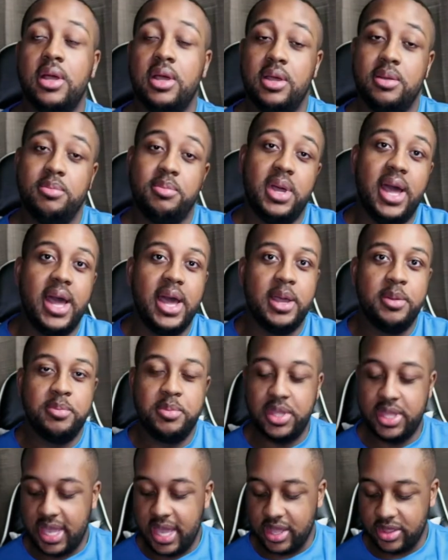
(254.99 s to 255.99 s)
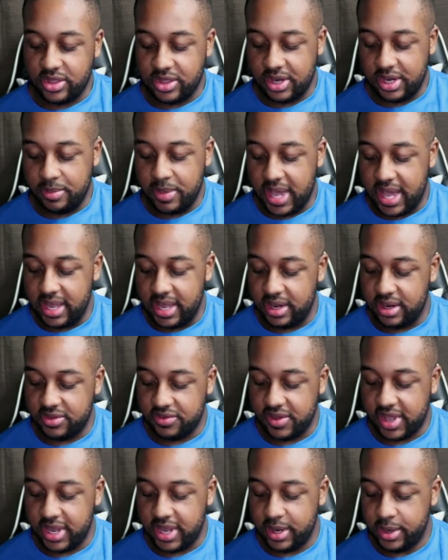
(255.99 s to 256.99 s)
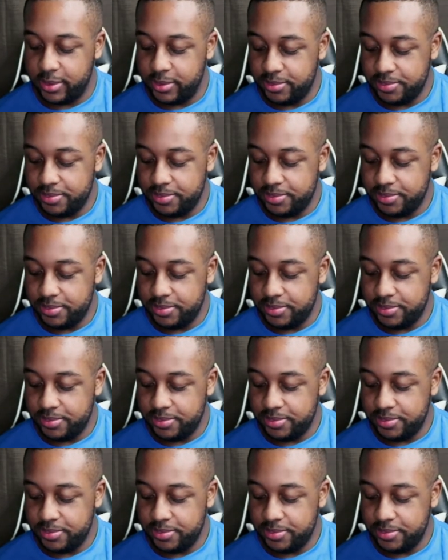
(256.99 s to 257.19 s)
behind me actually buying this vinyl,